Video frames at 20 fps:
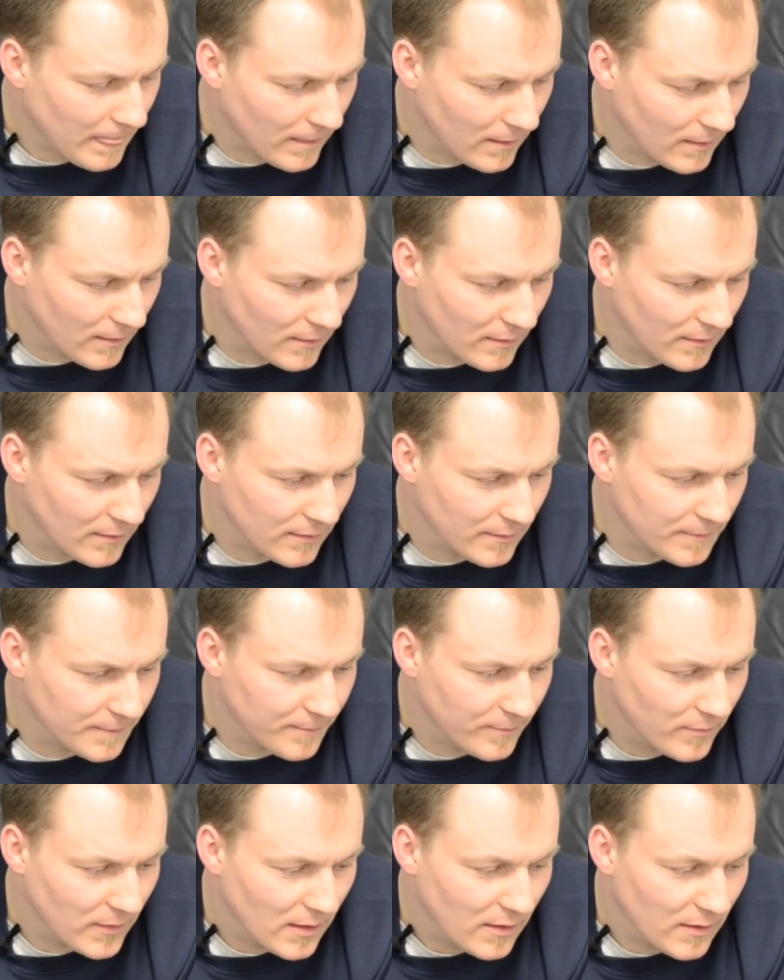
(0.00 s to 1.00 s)
Mm,
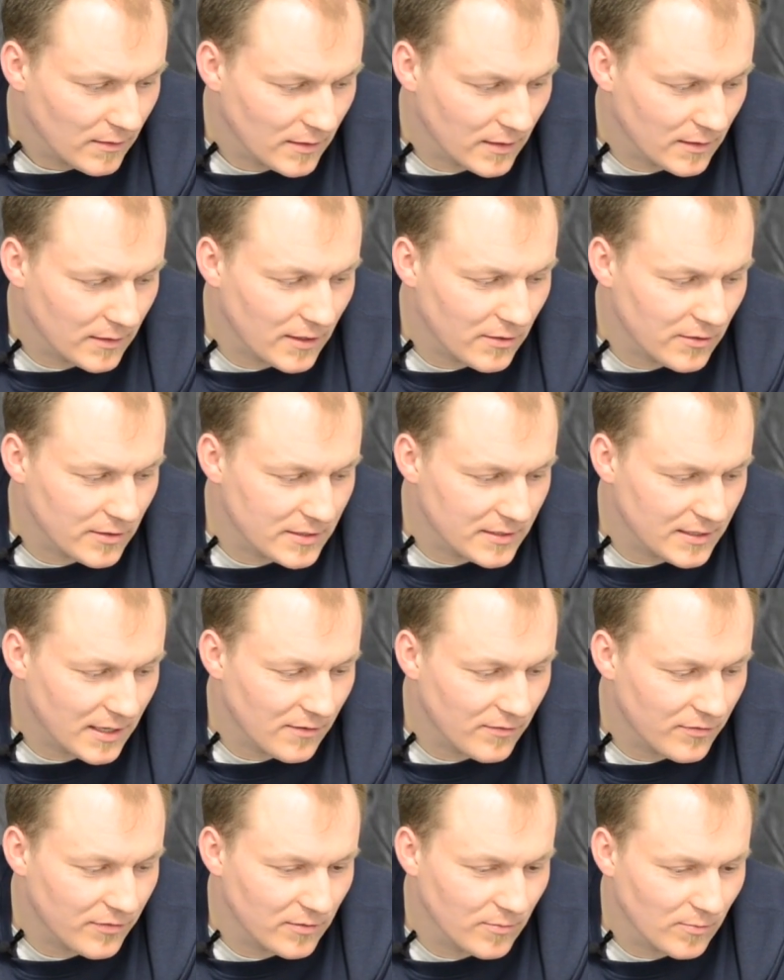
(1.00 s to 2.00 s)
that there is
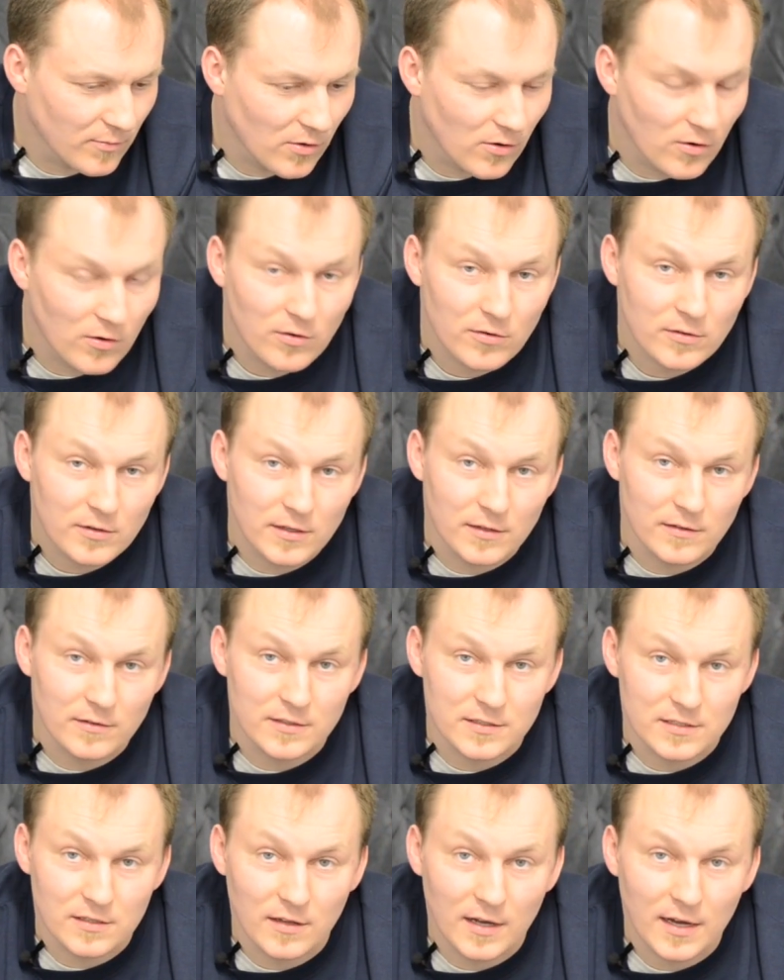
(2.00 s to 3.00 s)
something more in
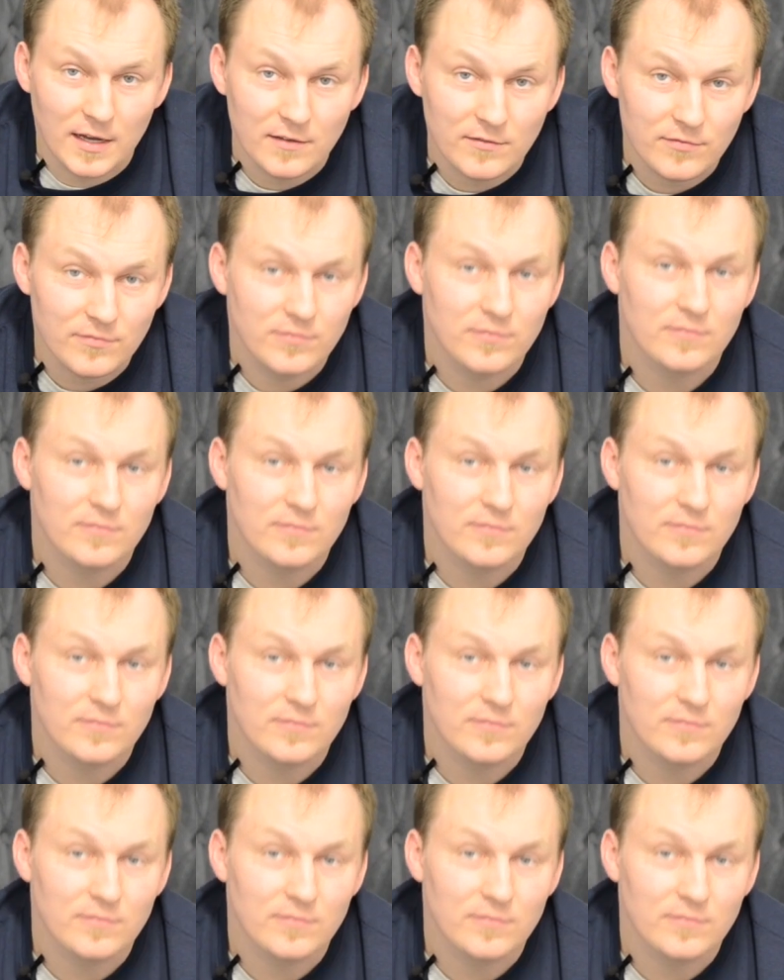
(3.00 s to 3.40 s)
this life